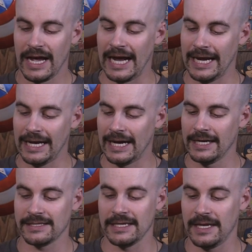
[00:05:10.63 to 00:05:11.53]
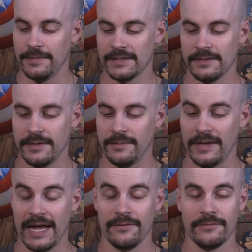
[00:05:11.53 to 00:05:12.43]
I honestly keep this in my
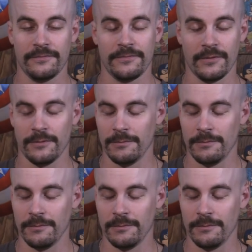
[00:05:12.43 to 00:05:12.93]
bag for the